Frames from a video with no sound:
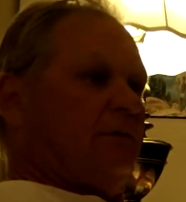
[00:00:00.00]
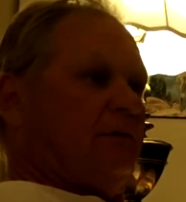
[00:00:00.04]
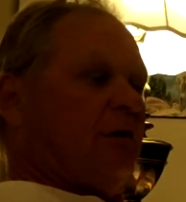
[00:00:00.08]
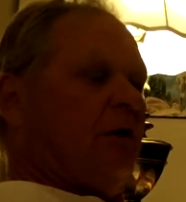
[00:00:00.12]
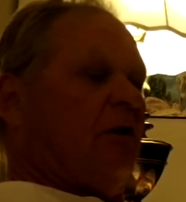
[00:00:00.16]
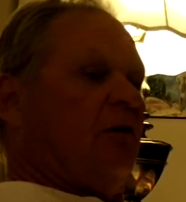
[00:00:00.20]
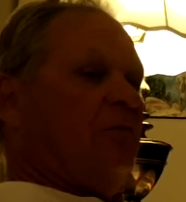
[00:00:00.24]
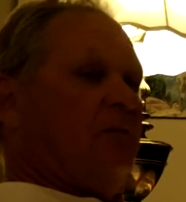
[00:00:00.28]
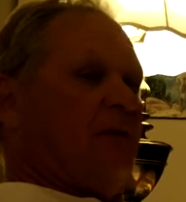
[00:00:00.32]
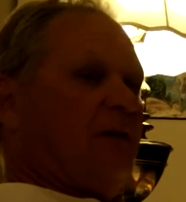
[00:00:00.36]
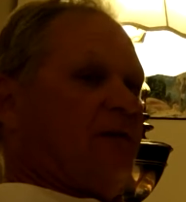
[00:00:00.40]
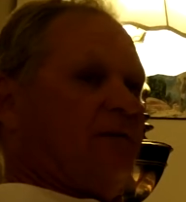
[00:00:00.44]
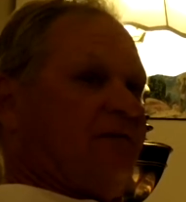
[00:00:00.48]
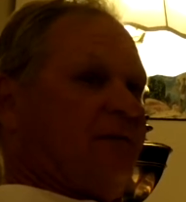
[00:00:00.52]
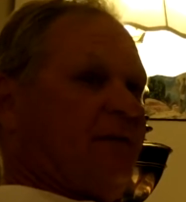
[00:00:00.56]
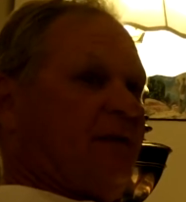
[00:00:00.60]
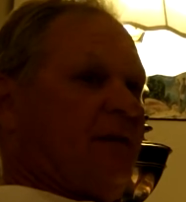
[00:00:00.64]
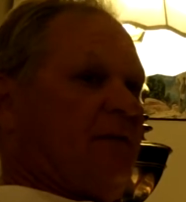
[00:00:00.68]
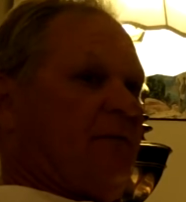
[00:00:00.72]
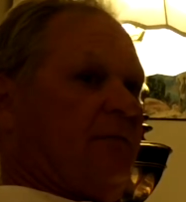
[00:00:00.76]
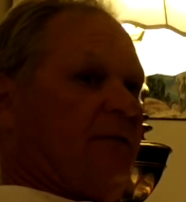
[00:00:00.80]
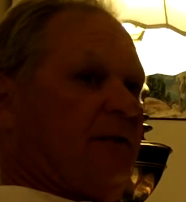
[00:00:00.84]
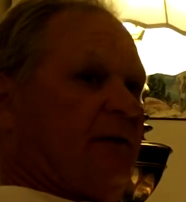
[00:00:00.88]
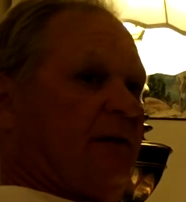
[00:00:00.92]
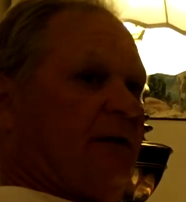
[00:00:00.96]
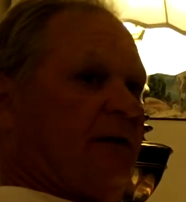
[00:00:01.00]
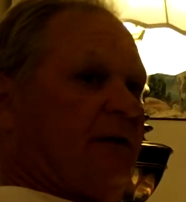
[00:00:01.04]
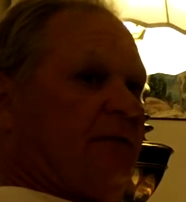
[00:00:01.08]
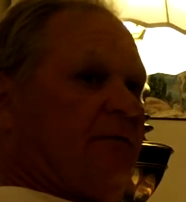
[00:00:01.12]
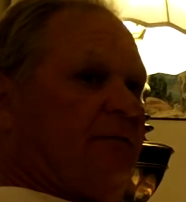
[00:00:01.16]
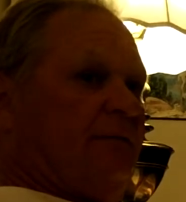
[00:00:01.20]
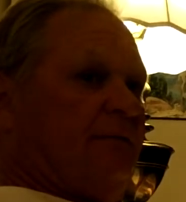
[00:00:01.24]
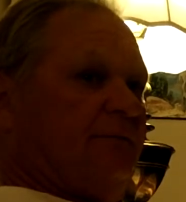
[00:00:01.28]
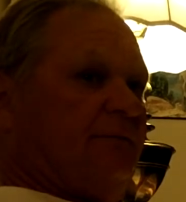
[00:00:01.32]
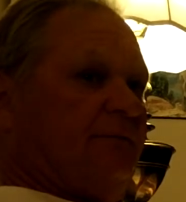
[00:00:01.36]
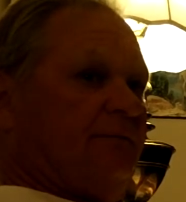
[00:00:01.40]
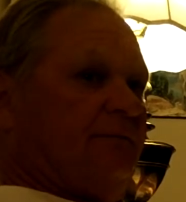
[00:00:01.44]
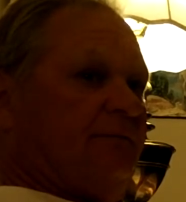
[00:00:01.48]
called my family in,
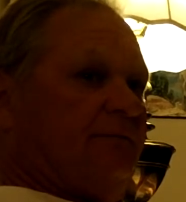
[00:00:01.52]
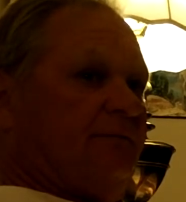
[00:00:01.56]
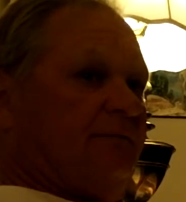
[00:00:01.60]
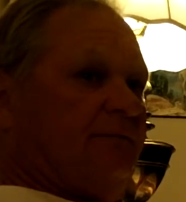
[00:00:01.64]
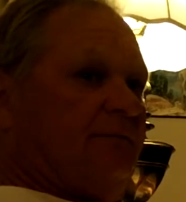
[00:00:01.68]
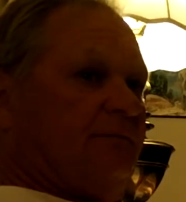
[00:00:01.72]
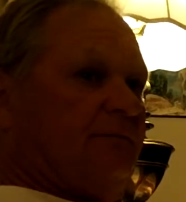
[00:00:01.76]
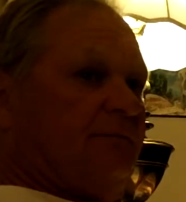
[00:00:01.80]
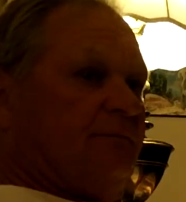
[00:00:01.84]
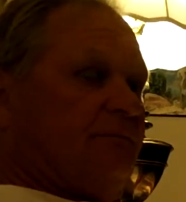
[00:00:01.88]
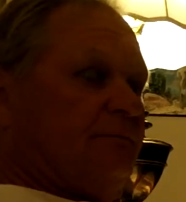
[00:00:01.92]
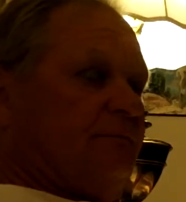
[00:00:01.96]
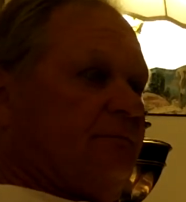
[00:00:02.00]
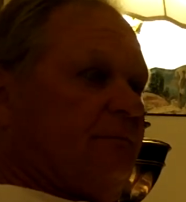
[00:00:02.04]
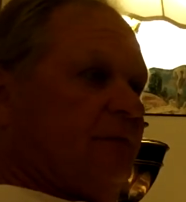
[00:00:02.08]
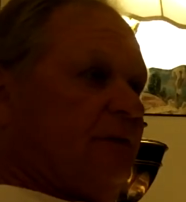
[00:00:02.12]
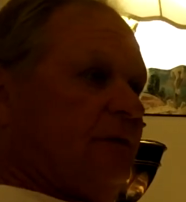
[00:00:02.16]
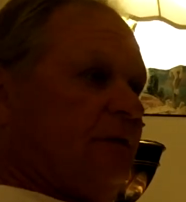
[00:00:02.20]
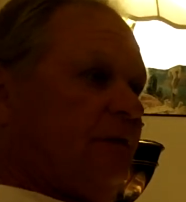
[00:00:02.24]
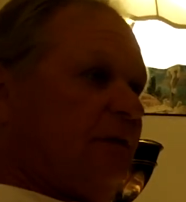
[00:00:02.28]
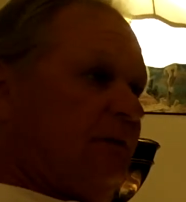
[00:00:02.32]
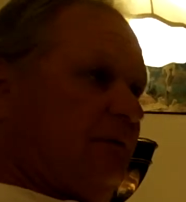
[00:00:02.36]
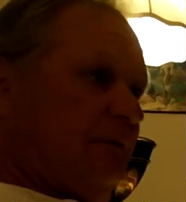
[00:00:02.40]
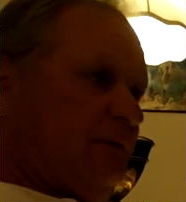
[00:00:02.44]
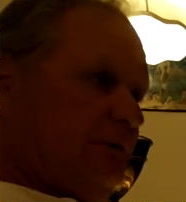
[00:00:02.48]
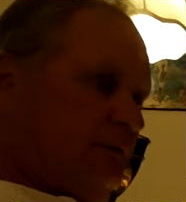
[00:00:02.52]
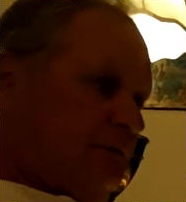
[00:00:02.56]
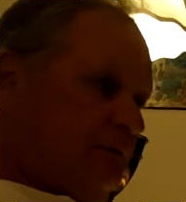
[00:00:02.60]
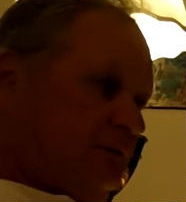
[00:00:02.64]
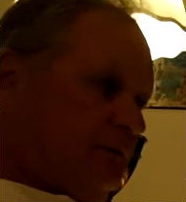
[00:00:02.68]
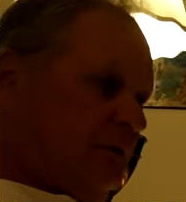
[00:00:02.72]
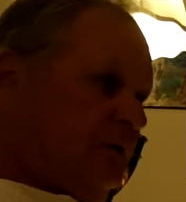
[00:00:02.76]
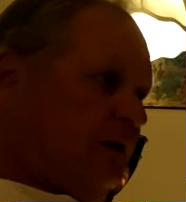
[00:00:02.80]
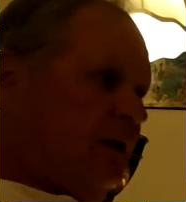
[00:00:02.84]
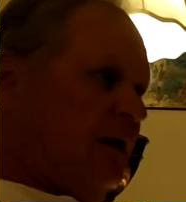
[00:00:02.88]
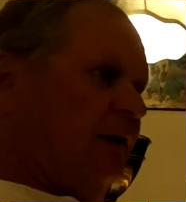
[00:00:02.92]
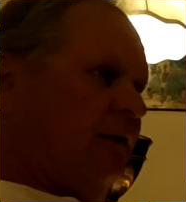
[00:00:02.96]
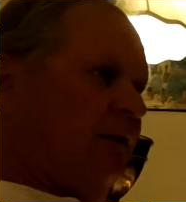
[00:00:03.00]
and
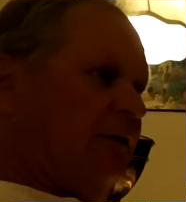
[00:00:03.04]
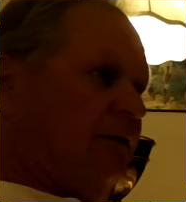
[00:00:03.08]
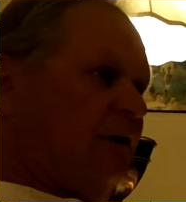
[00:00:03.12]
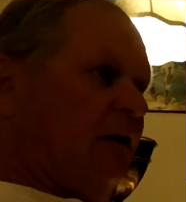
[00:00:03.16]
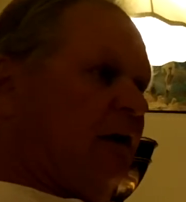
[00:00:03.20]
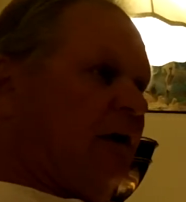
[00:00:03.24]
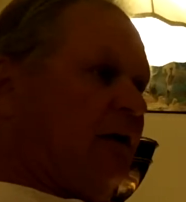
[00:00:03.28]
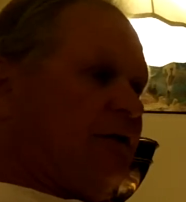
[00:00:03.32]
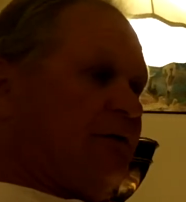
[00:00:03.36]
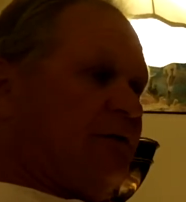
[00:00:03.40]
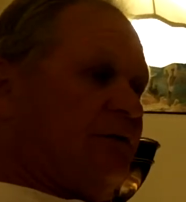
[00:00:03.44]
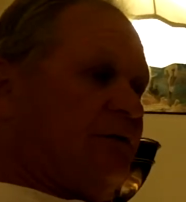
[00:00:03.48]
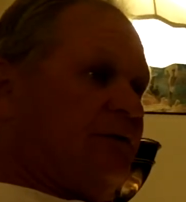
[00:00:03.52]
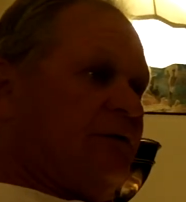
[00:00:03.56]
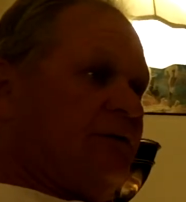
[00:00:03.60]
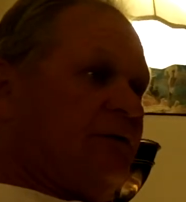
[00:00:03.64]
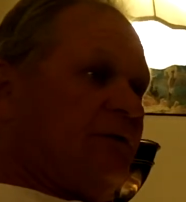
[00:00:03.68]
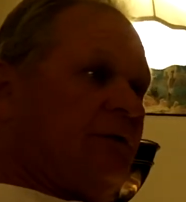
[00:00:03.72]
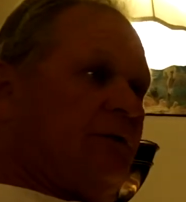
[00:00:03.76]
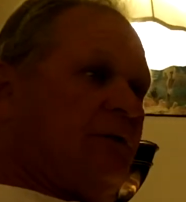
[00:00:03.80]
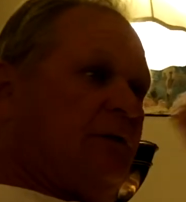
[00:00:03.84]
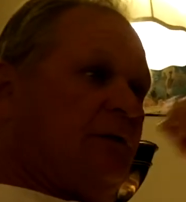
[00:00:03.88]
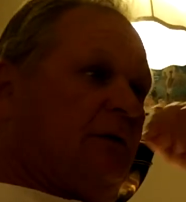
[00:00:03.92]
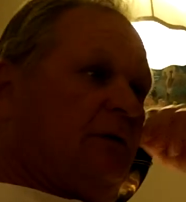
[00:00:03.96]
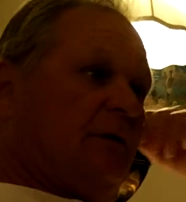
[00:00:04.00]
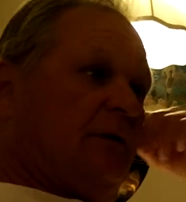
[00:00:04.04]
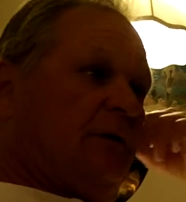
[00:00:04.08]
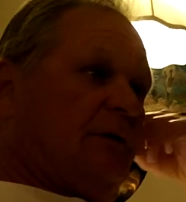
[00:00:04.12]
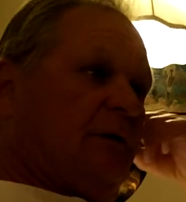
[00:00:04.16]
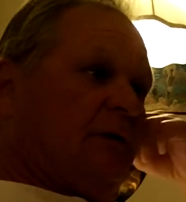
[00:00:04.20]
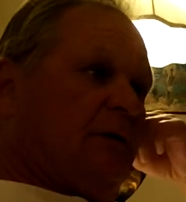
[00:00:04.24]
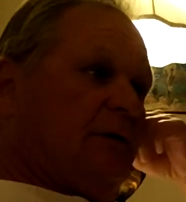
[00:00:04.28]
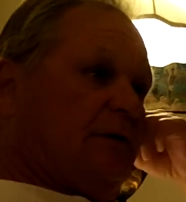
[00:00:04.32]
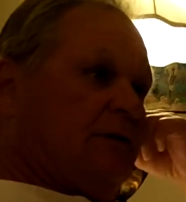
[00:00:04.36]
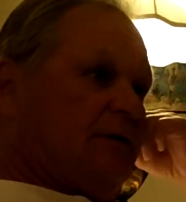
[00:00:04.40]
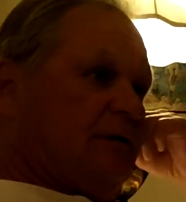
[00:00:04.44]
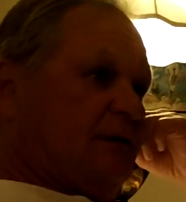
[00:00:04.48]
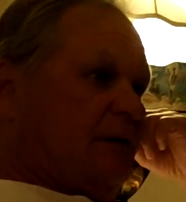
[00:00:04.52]
the other doctors,
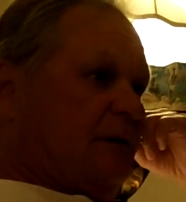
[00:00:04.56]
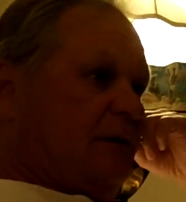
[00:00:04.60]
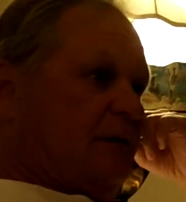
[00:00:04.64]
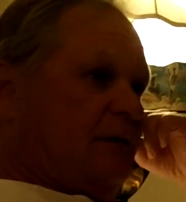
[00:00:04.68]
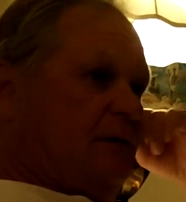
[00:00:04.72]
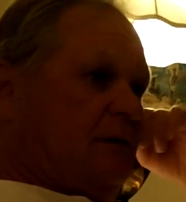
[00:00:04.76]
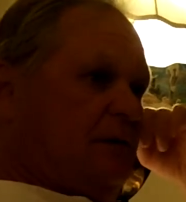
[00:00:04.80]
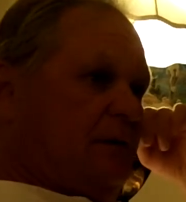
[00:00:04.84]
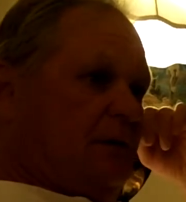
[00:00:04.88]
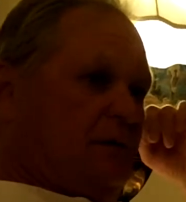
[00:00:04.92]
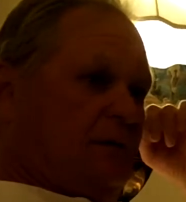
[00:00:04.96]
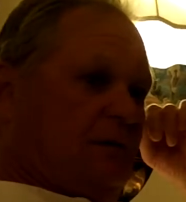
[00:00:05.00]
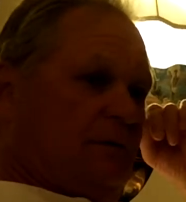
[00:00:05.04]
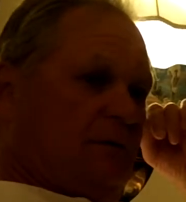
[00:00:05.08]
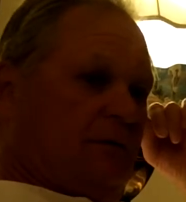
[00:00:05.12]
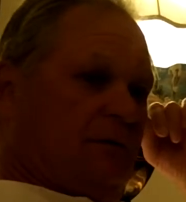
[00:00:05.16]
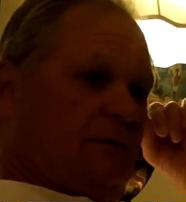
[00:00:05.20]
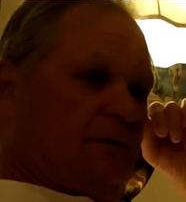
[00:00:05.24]
and said, look,